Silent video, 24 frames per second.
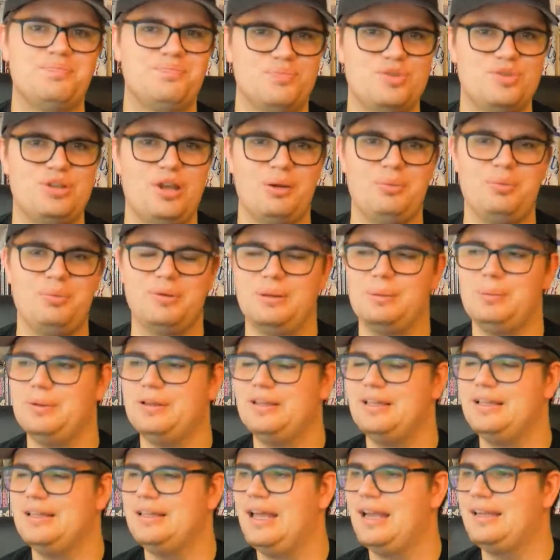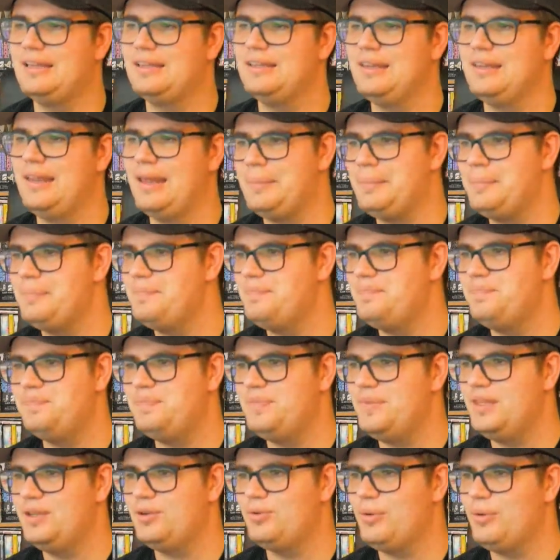So I really, really liked the
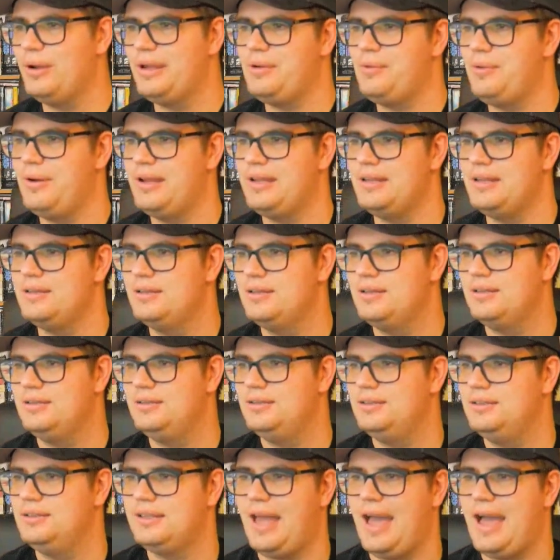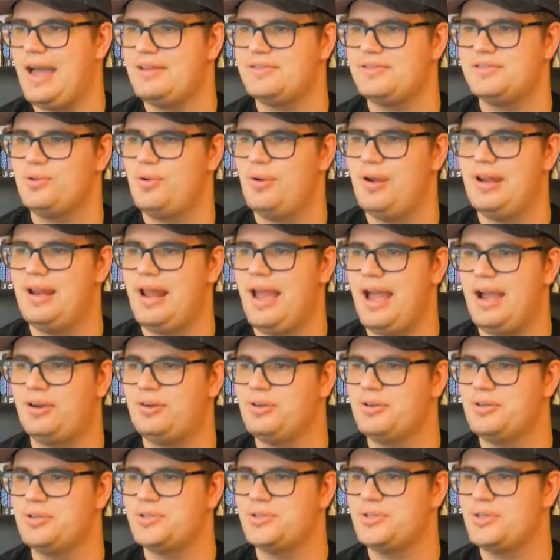great cast, great
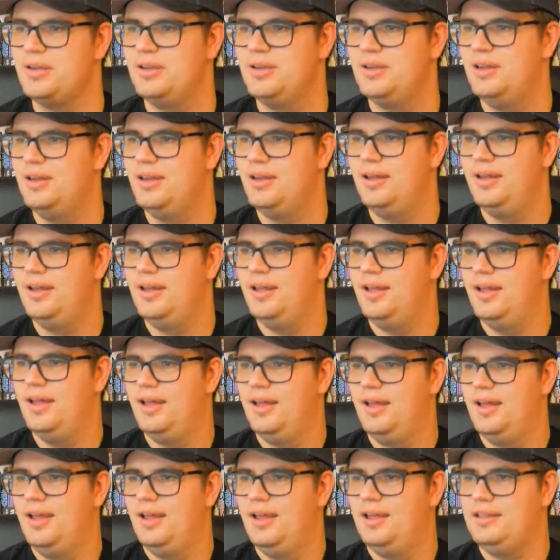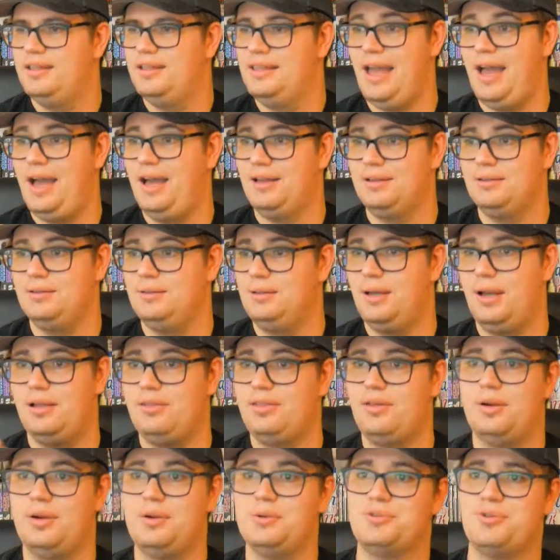actors. Yeah, I
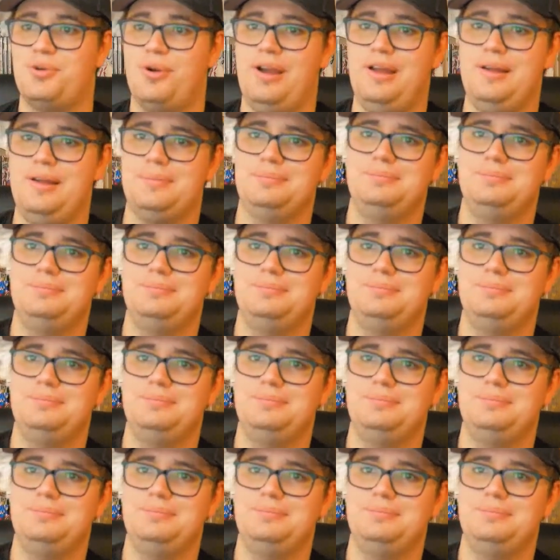thought it was great.